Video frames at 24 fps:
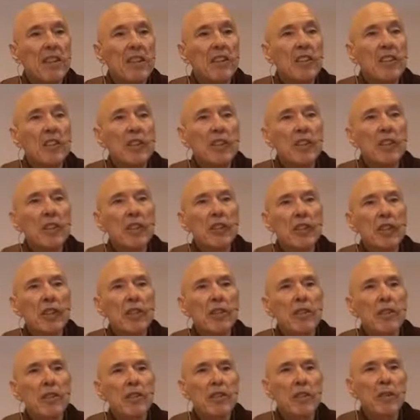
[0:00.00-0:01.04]
Use
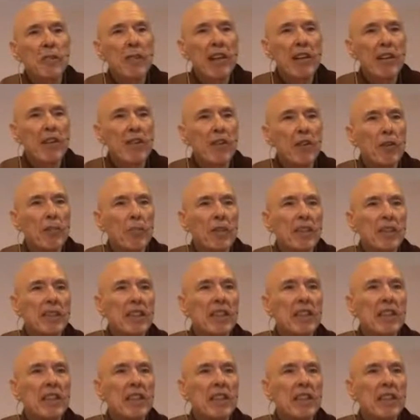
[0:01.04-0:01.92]
the microphone, please.